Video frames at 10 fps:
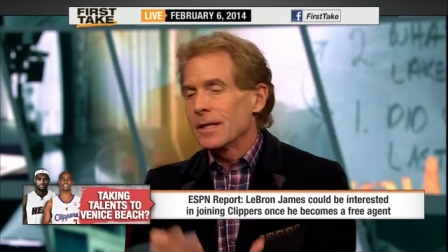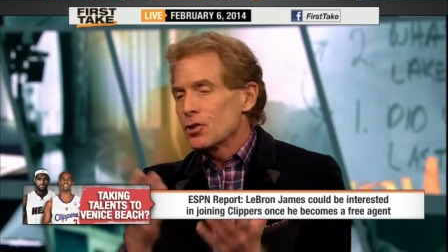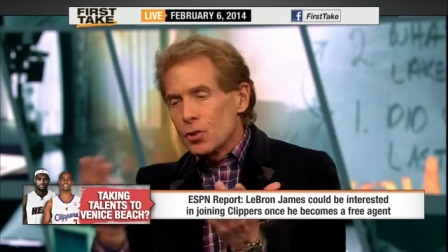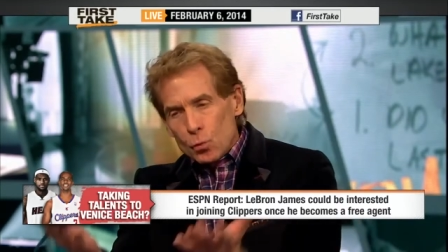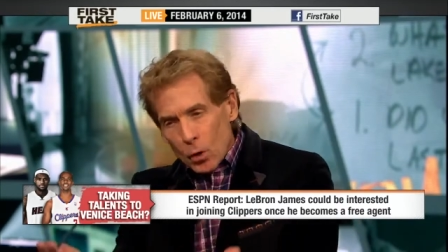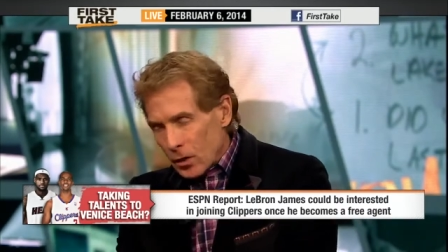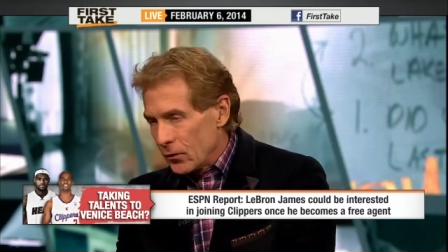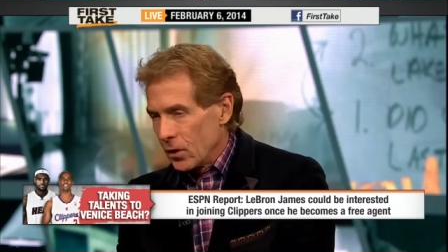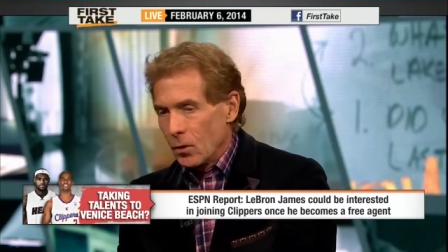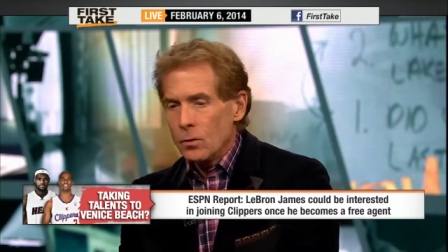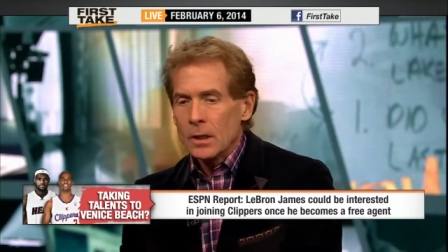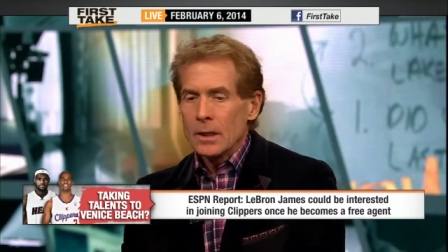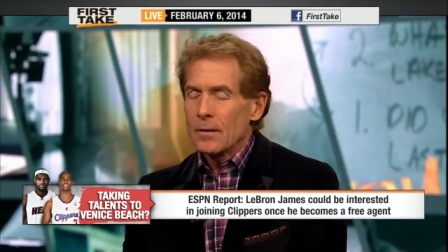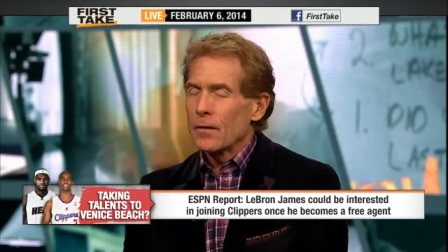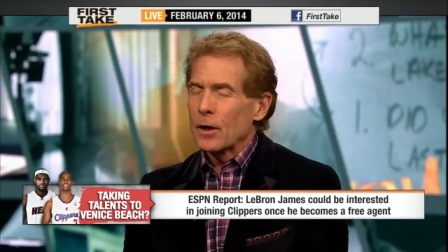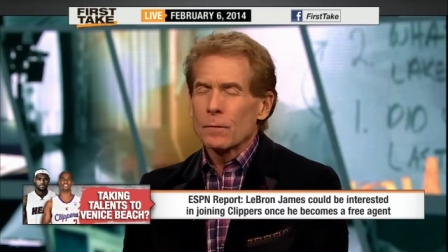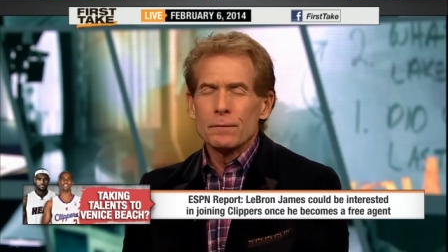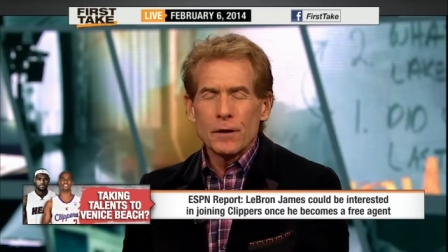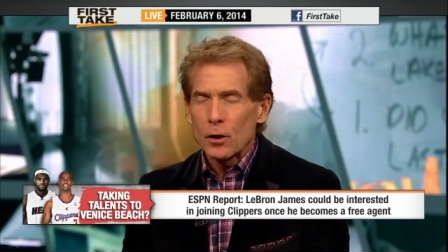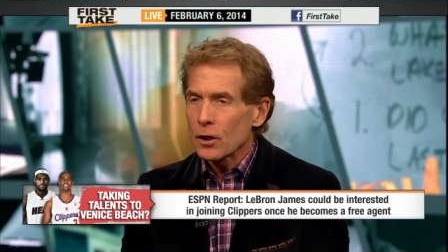as you well know, they are
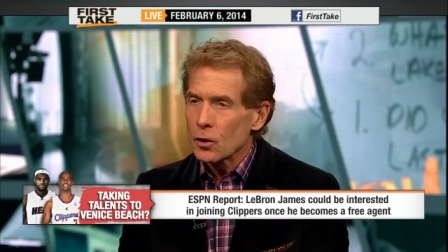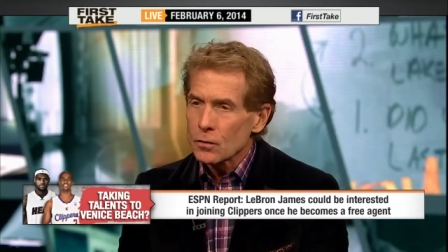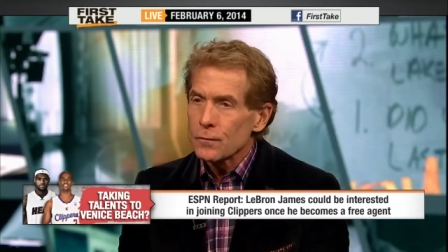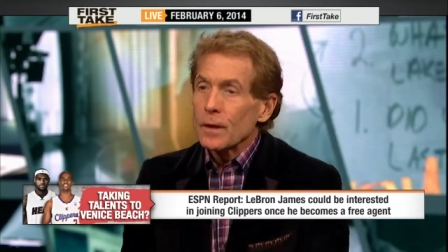very close.